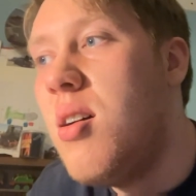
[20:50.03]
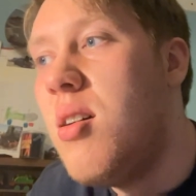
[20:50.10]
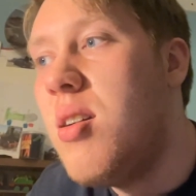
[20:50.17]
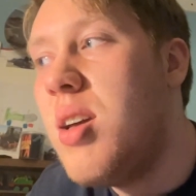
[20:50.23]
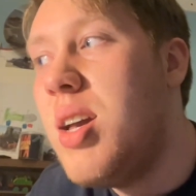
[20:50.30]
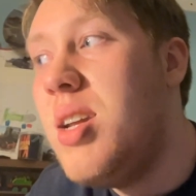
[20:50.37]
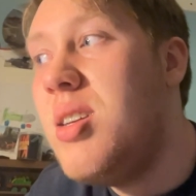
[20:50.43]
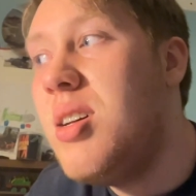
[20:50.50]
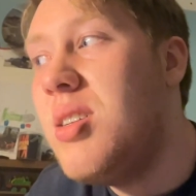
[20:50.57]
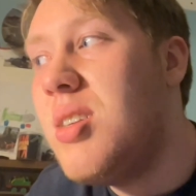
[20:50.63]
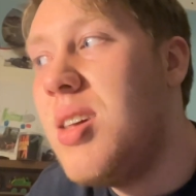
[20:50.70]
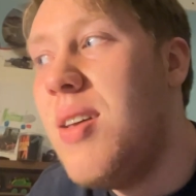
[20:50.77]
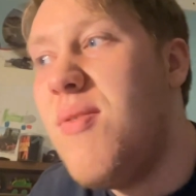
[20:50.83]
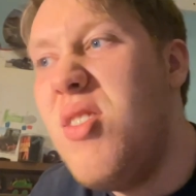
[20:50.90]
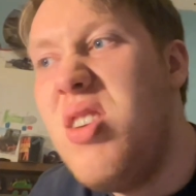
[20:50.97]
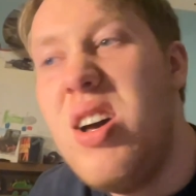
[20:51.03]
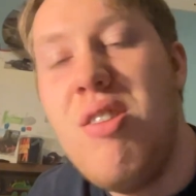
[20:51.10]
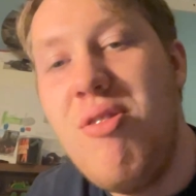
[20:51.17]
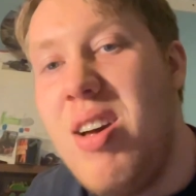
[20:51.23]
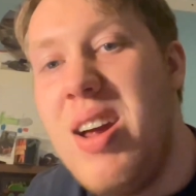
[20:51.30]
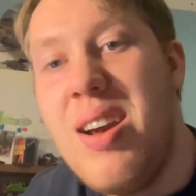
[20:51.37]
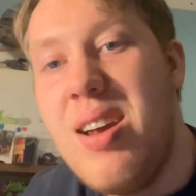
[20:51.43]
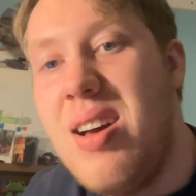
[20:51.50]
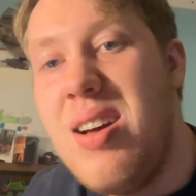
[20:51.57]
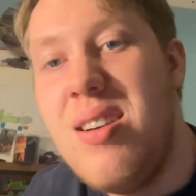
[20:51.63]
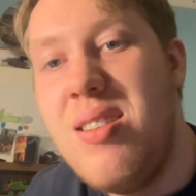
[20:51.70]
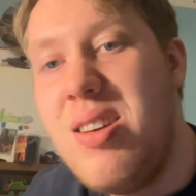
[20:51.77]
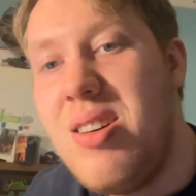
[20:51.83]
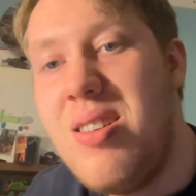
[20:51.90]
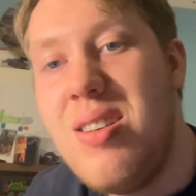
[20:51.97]
he doesn't even know it
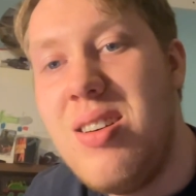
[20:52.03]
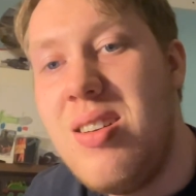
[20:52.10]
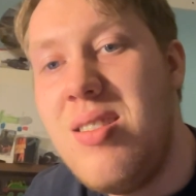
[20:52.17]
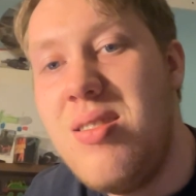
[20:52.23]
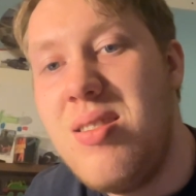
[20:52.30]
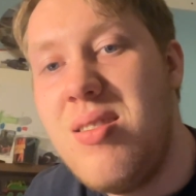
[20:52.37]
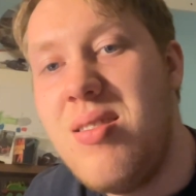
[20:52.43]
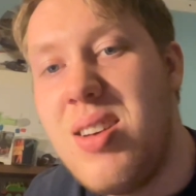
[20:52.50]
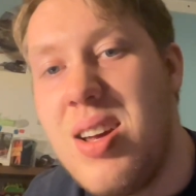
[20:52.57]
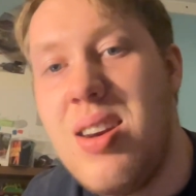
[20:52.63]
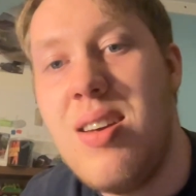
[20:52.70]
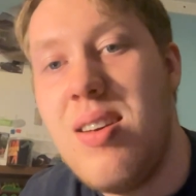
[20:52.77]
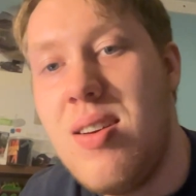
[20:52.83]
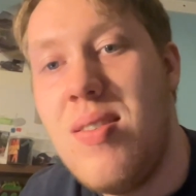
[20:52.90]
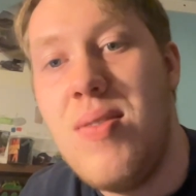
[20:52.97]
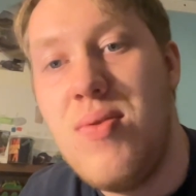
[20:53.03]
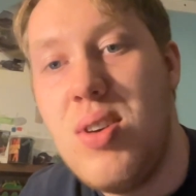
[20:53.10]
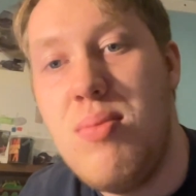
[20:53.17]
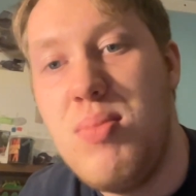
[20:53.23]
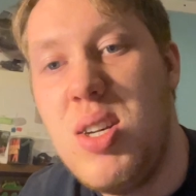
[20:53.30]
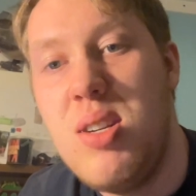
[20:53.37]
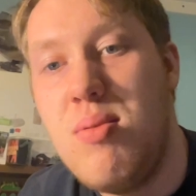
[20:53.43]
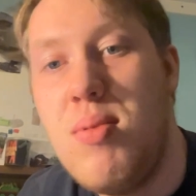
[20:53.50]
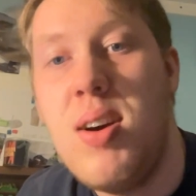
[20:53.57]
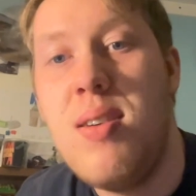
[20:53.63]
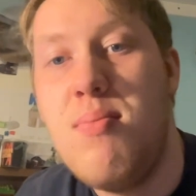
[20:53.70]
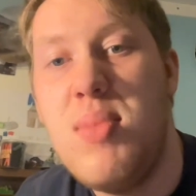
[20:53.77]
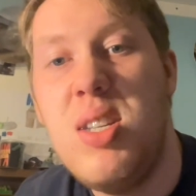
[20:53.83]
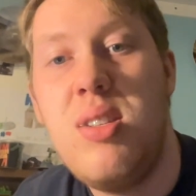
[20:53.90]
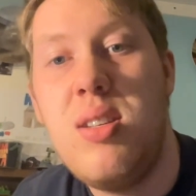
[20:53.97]
and done any of the
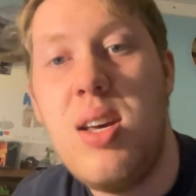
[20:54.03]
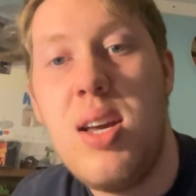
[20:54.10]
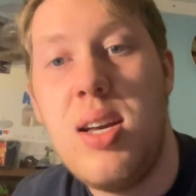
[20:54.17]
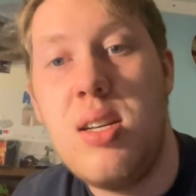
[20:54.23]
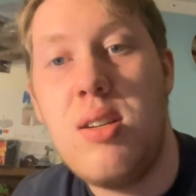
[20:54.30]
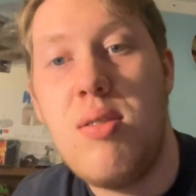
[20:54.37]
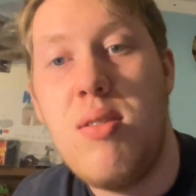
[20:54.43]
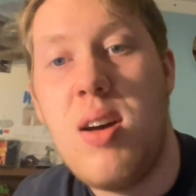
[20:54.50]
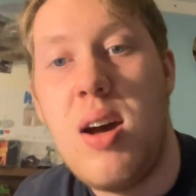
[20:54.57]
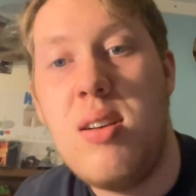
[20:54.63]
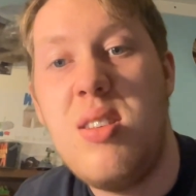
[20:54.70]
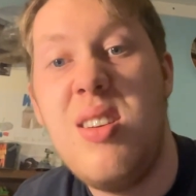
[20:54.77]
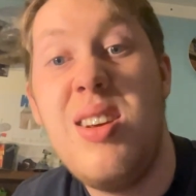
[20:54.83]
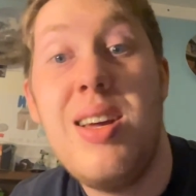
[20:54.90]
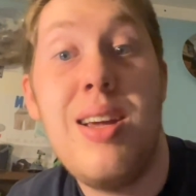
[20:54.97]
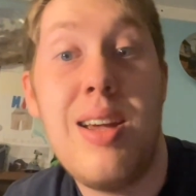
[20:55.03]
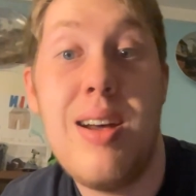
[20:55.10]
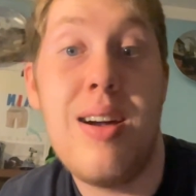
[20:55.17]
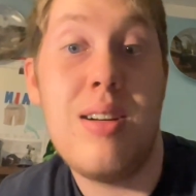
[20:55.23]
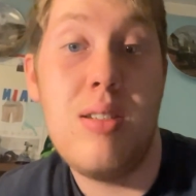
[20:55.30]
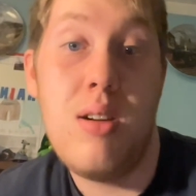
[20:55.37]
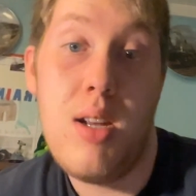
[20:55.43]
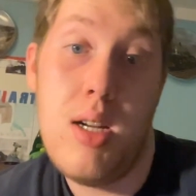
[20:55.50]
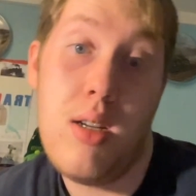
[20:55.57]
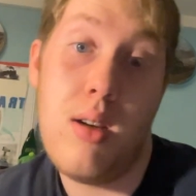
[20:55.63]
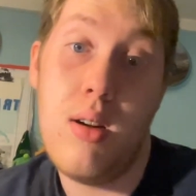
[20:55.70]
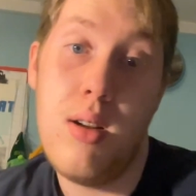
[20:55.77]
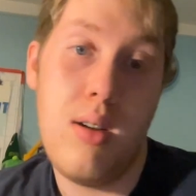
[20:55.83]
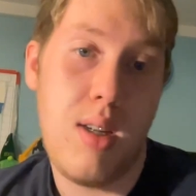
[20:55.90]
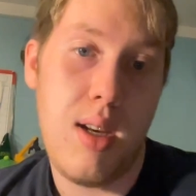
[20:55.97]
mistakes after they
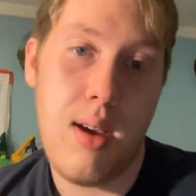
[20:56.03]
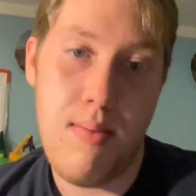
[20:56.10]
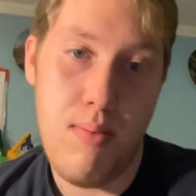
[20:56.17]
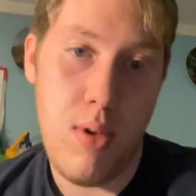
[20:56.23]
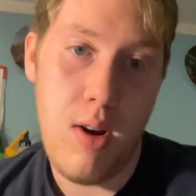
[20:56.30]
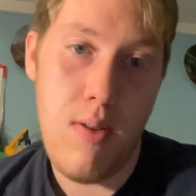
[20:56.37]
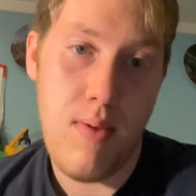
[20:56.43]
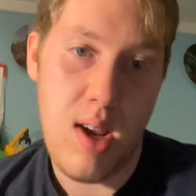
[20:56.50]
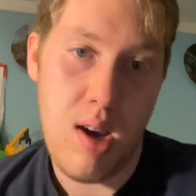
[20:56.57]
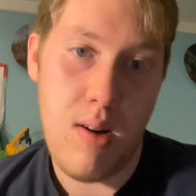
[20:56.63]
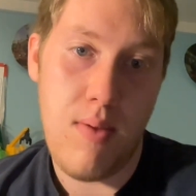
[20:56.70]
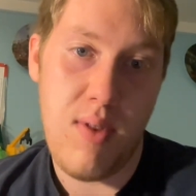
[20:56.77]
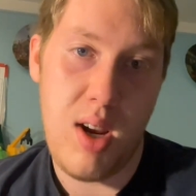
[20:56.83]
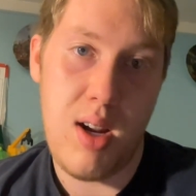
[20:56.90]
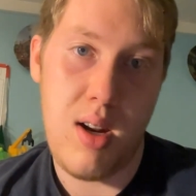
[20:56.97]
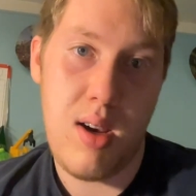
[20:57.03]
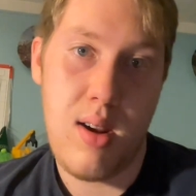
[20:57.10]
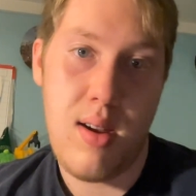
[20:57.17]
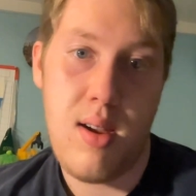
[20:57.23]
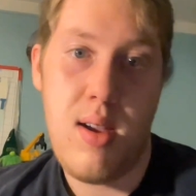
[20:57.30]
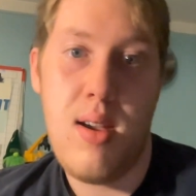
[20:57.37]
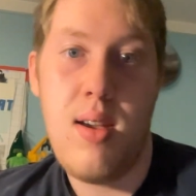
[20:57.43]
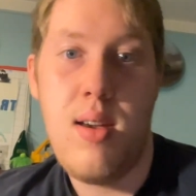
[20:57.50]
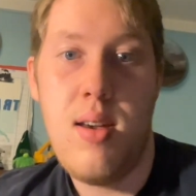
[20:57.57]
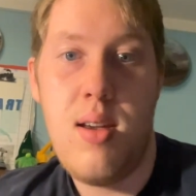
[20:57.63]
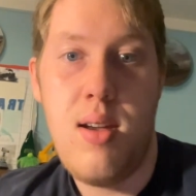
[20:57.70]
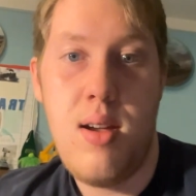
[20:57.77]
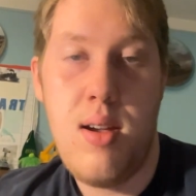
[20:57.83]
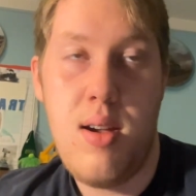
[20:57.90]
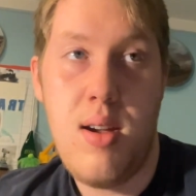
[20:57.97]
done the second movie of it.
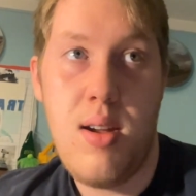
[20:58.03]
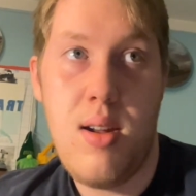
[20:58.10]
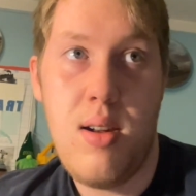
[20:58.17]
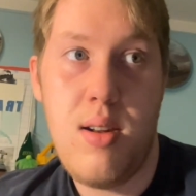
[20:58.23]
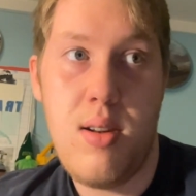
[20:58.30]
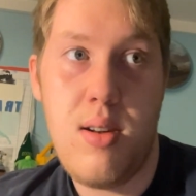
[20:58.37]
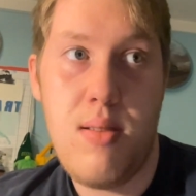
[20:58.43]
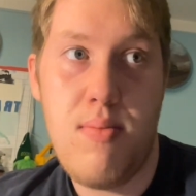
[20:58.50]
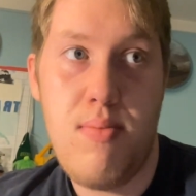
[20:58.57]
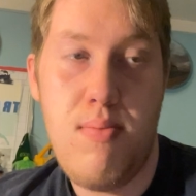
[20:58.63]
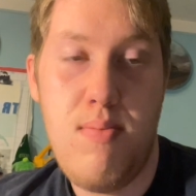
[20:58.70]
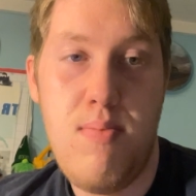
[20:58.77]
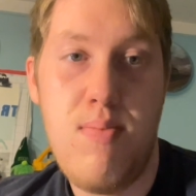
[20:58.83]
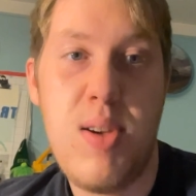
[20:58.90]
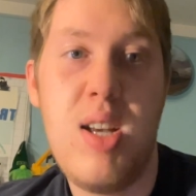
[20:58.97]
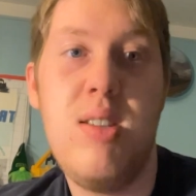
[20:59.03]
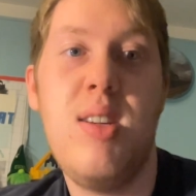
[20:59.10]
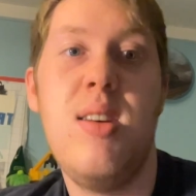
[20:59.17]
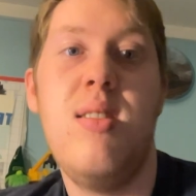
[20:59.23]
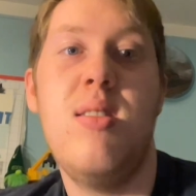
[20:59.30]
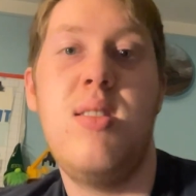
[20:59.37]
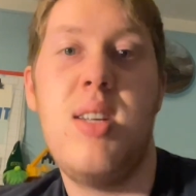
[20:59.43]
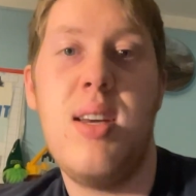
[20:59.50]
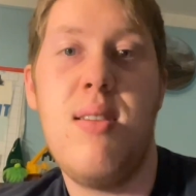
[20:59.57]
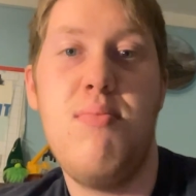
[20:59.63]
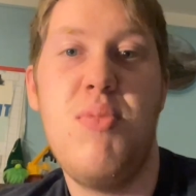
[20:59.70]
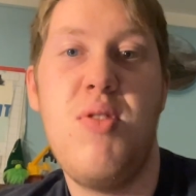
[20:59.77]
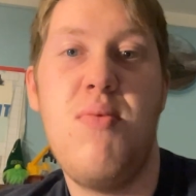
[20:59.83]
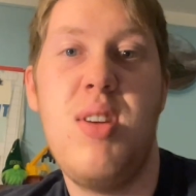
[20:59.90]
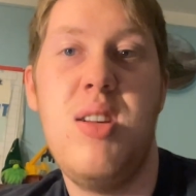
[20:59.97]
And basically, the second
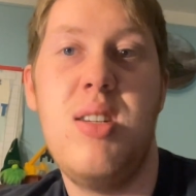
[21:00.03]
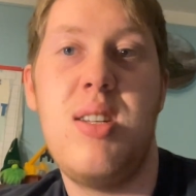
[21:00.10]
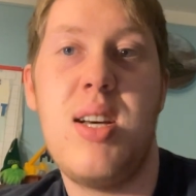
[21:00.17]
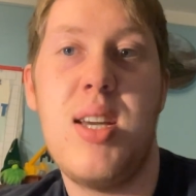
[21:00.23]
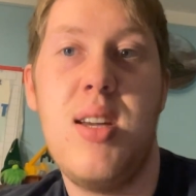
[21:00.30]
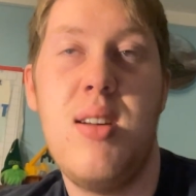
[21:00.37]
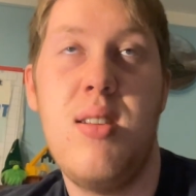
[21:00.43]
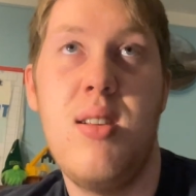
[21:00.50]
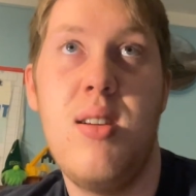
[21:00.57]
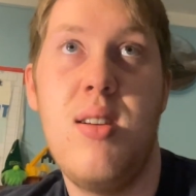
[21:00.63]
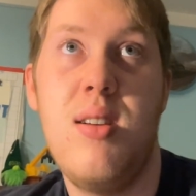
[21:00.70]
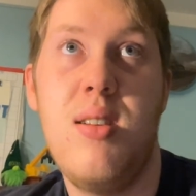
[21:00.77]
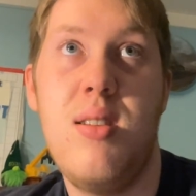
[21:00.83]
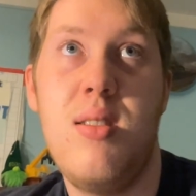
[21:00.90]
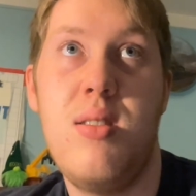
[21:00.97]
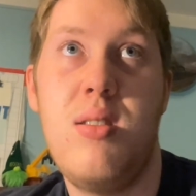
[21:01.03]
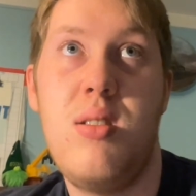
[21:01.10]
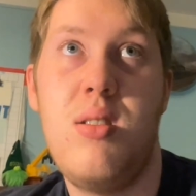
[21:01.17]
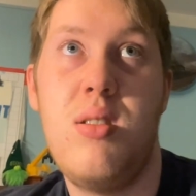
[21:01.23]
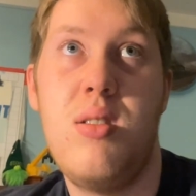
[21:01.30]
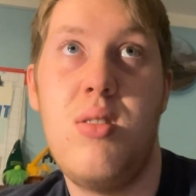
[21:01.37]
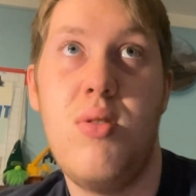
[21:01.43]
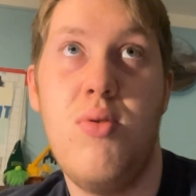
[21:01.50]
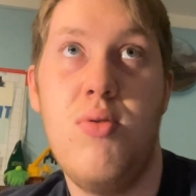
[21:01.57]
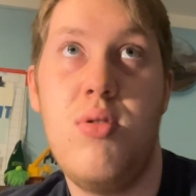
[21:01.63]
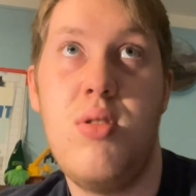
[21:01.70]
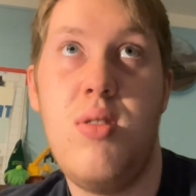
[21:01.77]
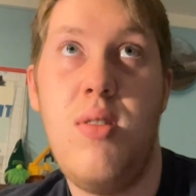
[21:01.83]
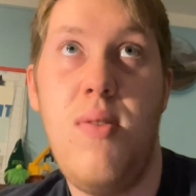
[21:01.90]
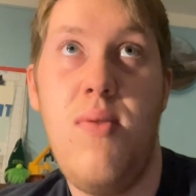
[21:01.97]
movie is like sort
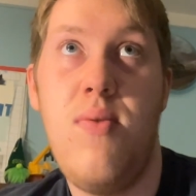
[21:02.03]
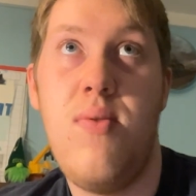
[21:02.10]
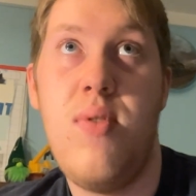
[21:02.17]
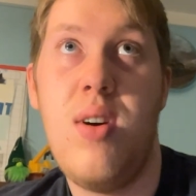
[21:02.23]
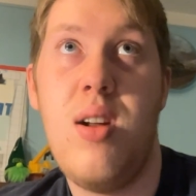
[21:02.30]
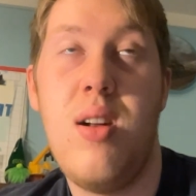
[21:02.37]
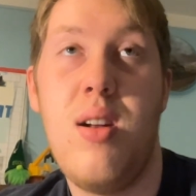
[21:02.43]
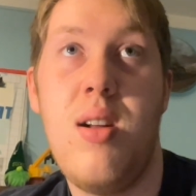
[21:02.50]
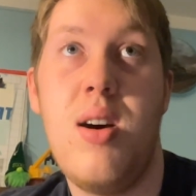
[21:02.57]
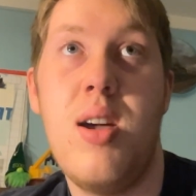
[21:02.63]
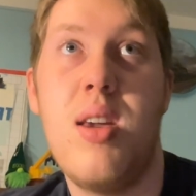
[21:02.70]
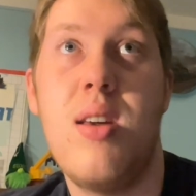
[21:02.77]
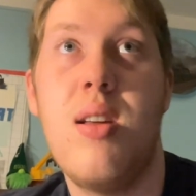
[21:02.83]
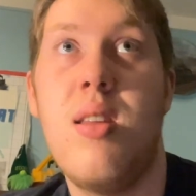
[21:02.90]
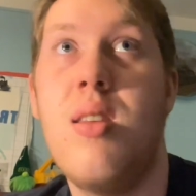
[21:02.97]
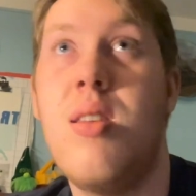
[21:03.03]
of like